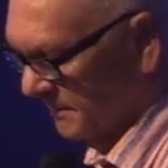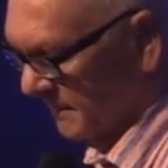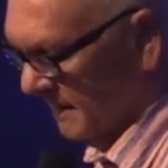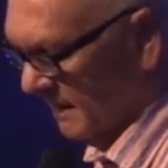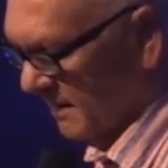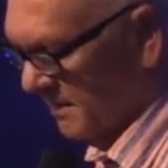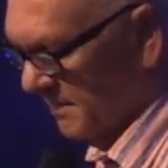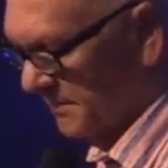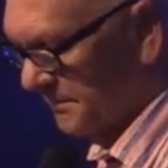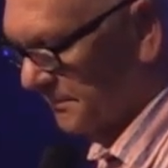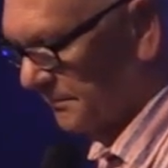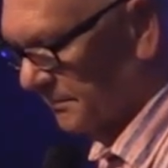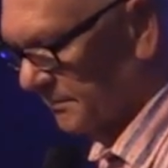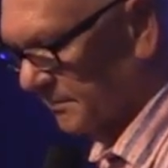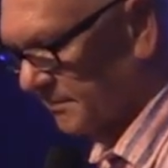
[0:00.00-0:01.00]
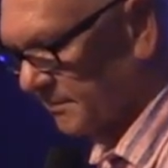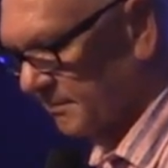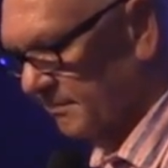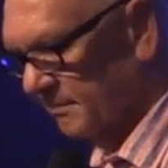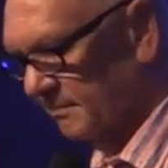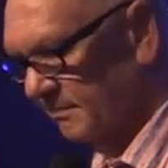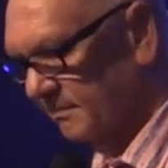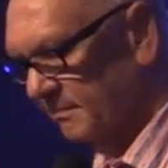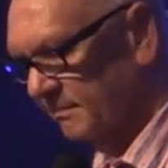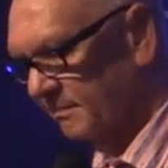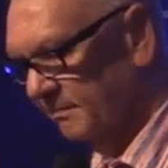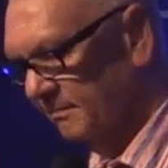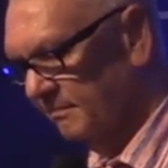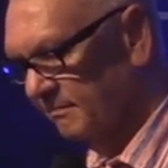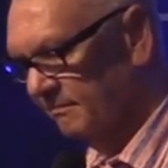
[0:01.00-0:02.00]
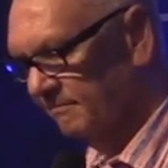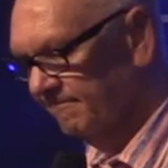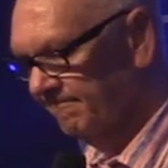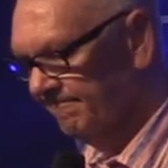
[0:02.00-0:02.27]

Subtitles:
Nothing is said.